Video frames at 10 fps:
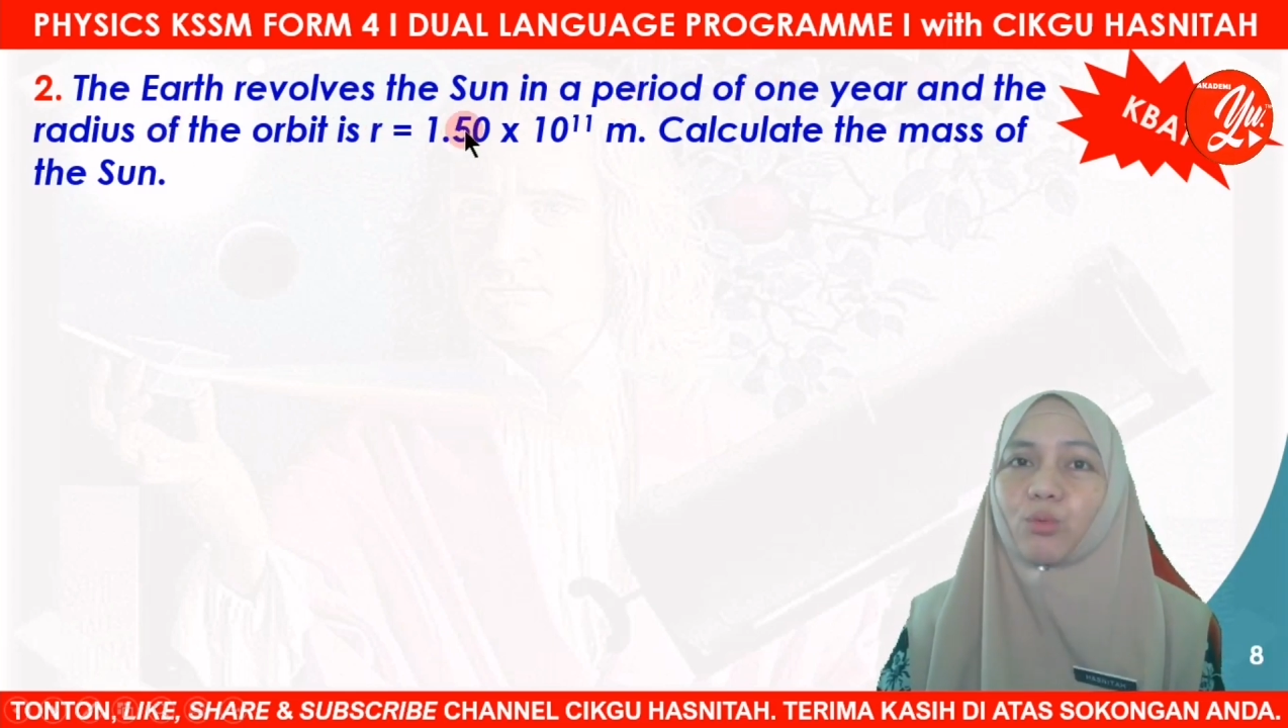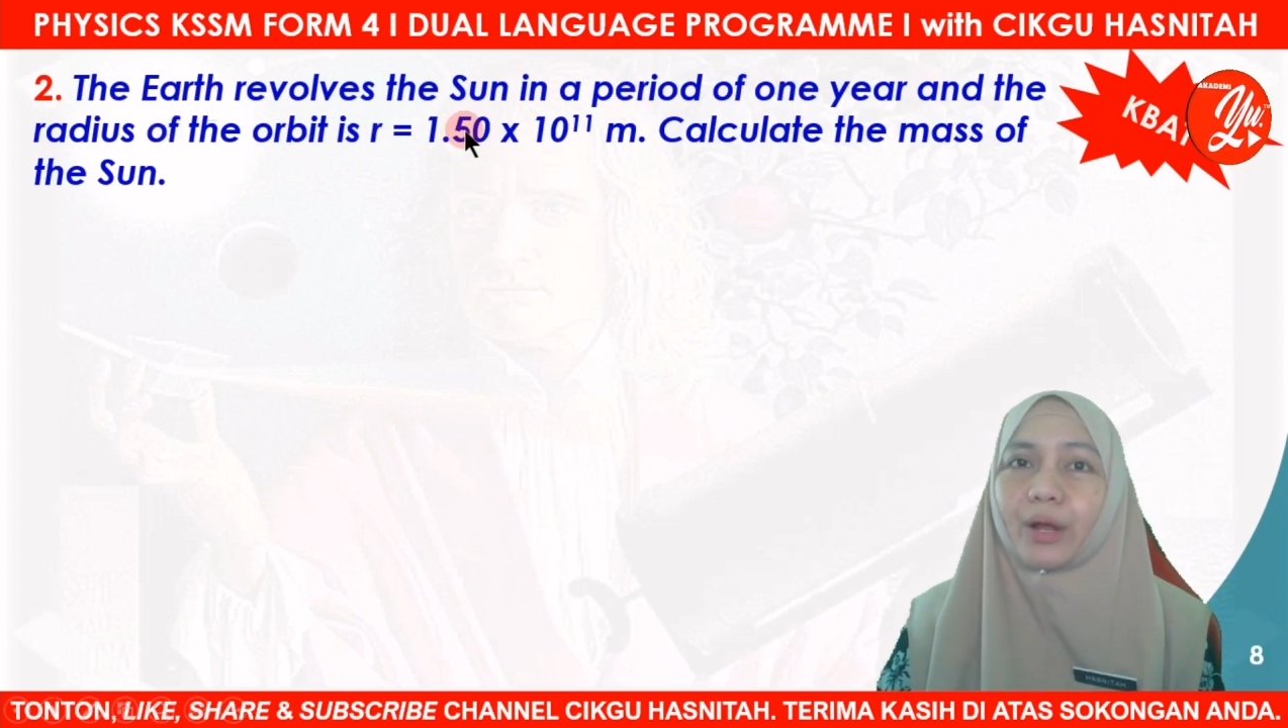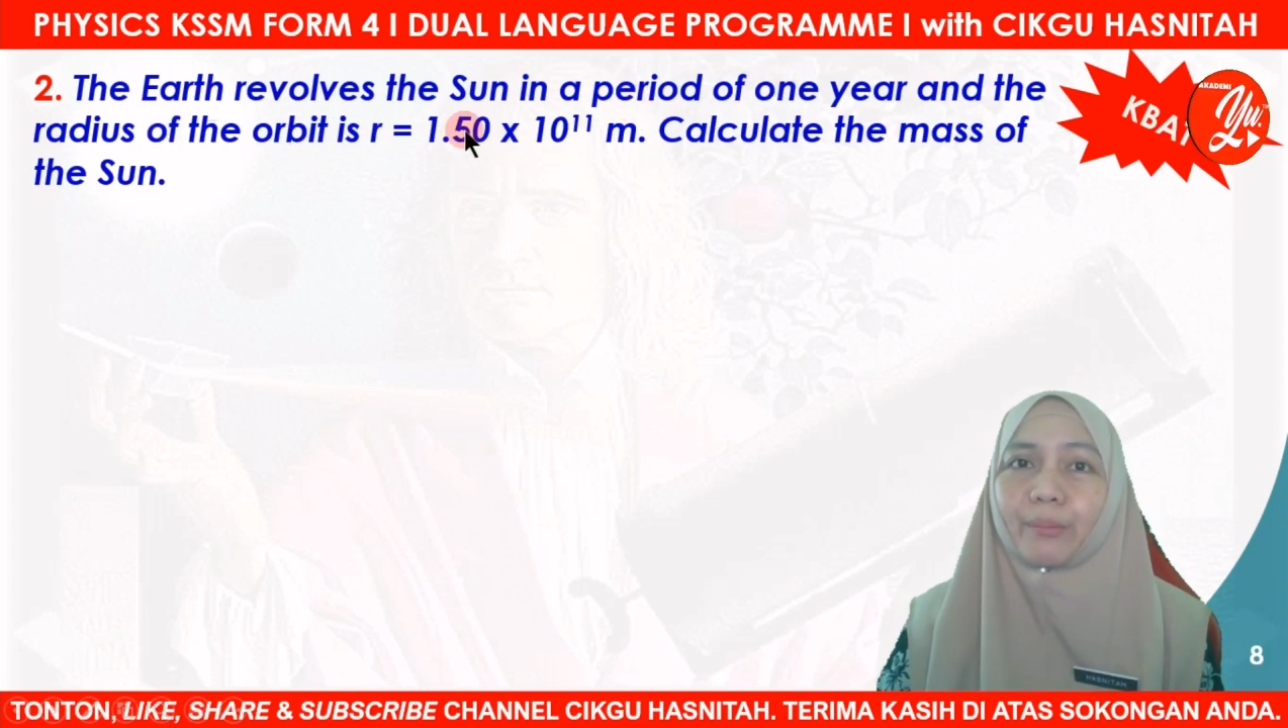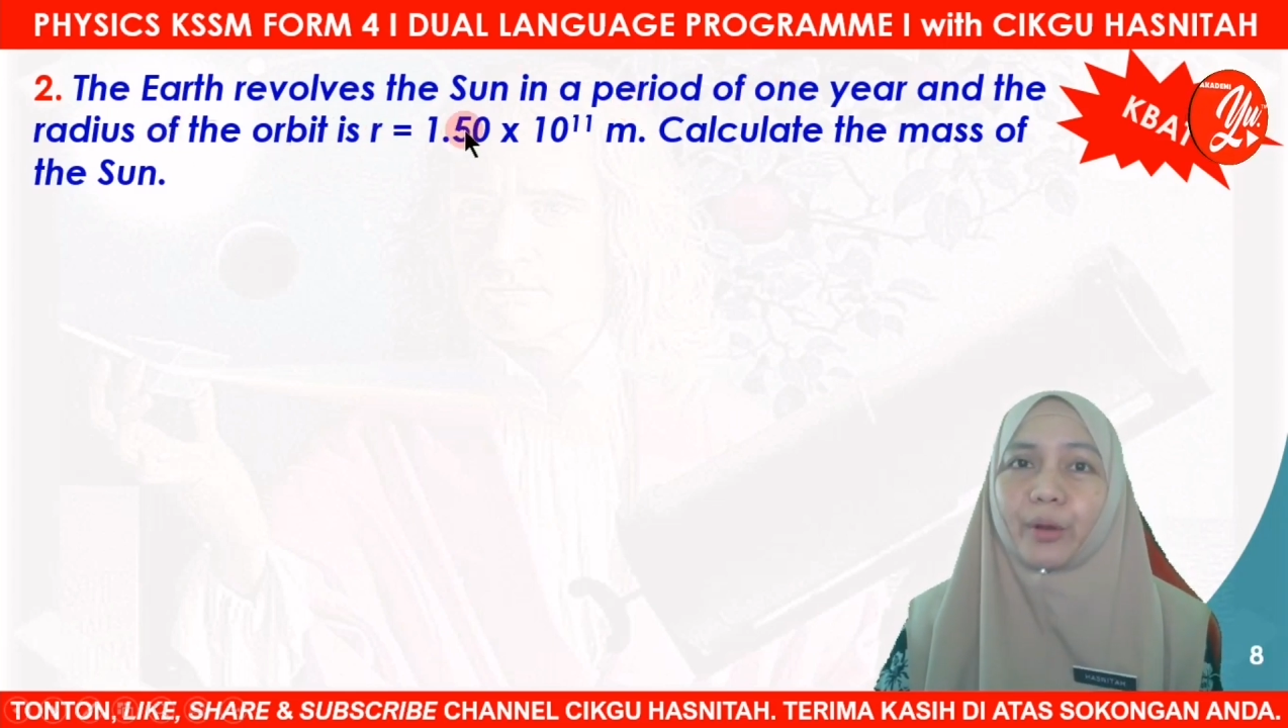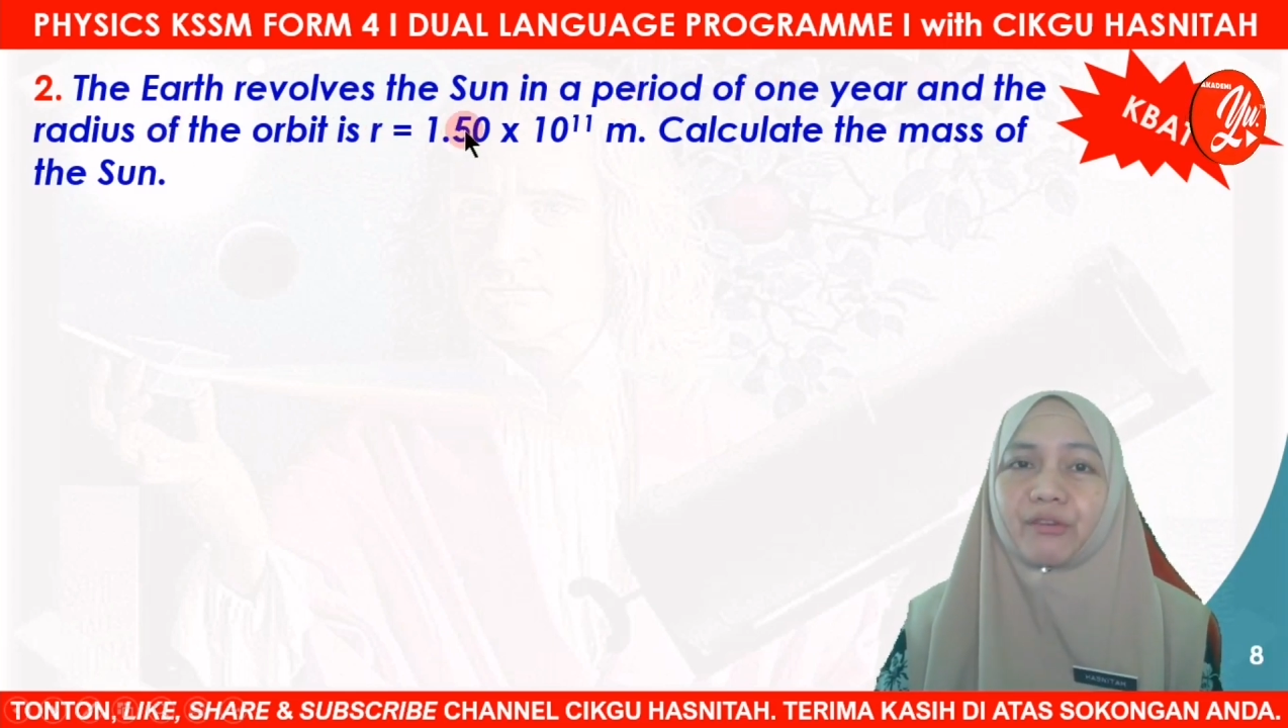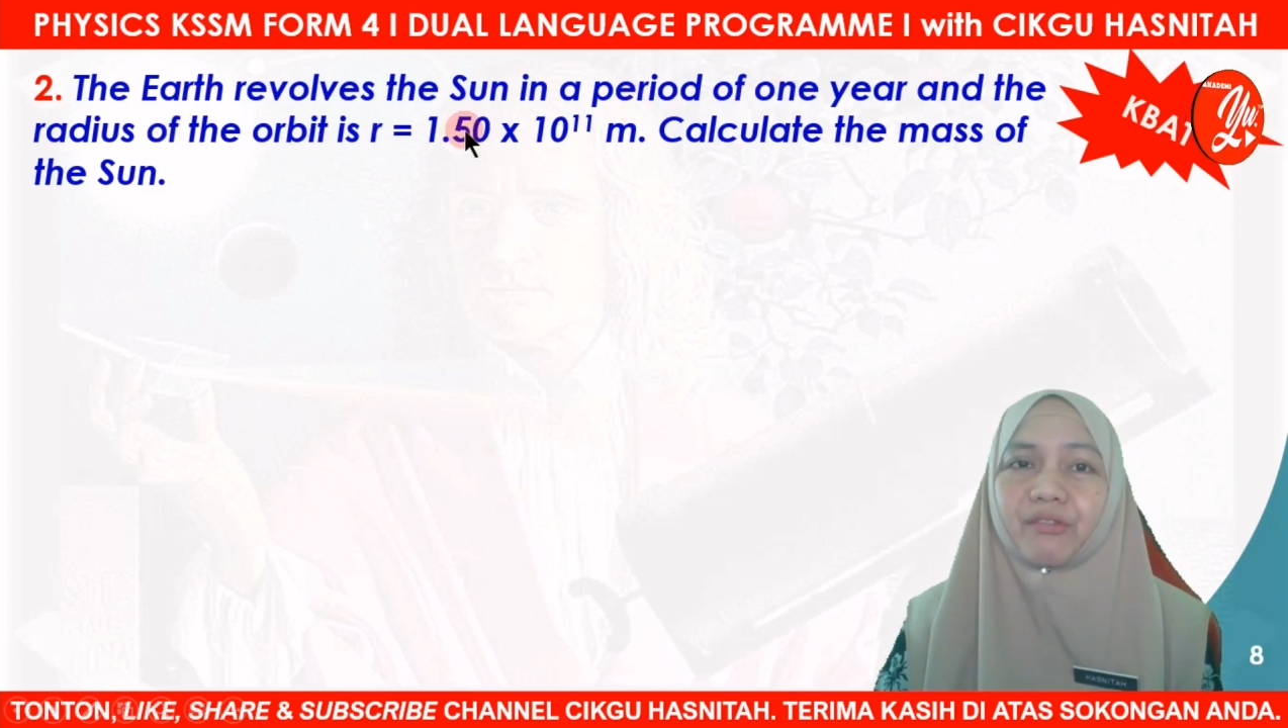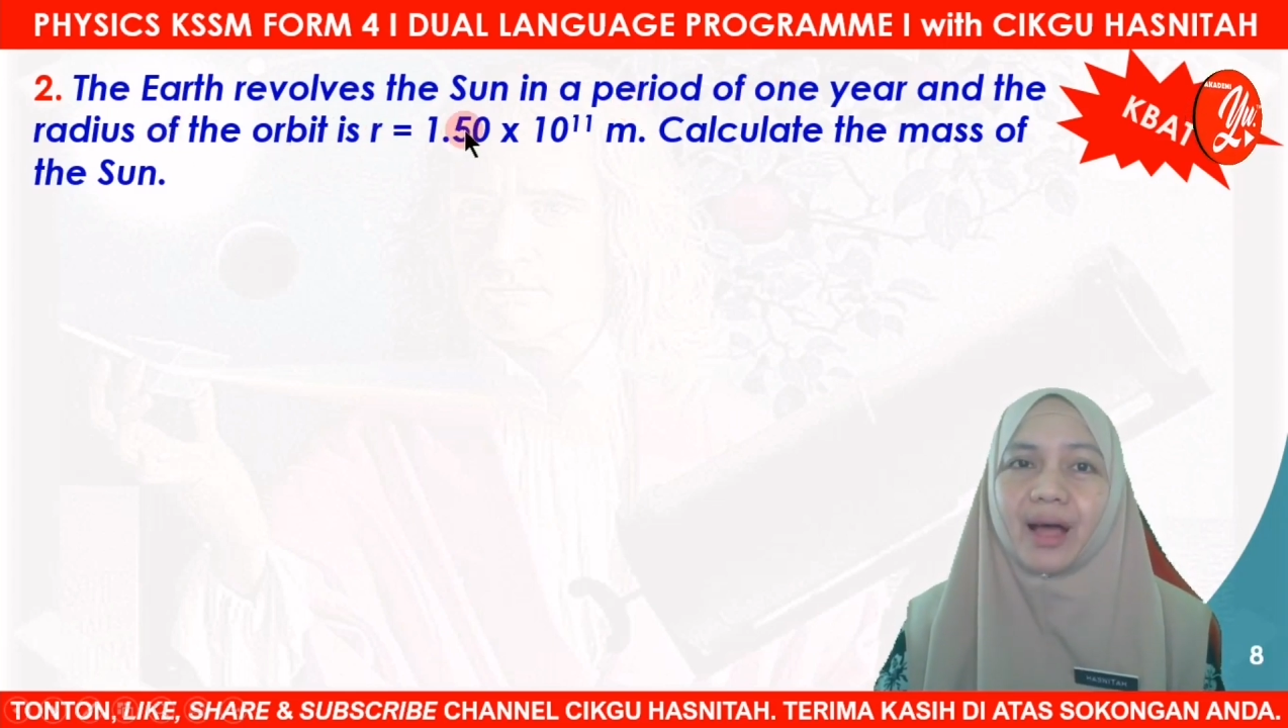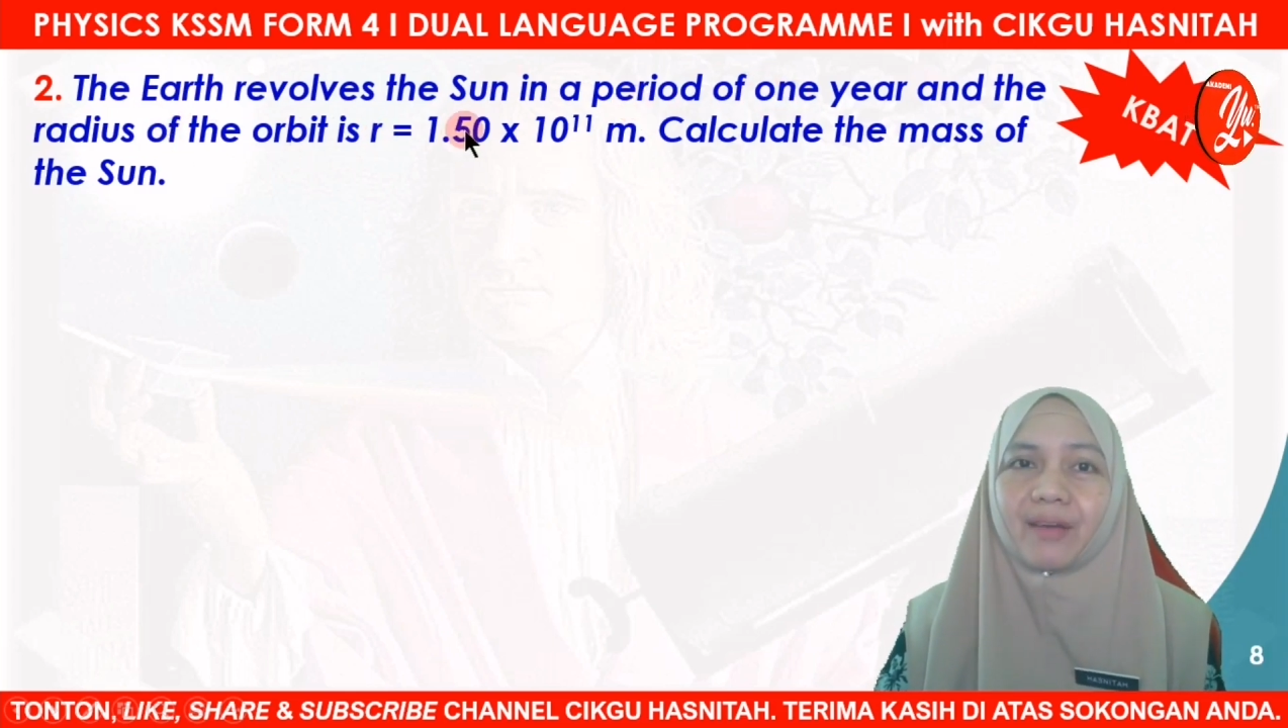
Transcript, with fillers: 1.5